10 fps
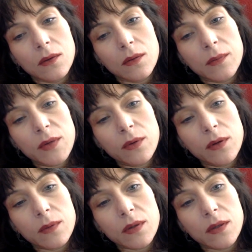What am I worried
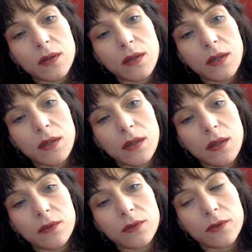about
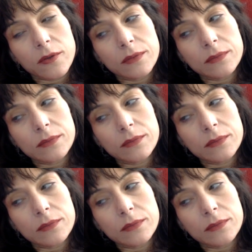dignity for?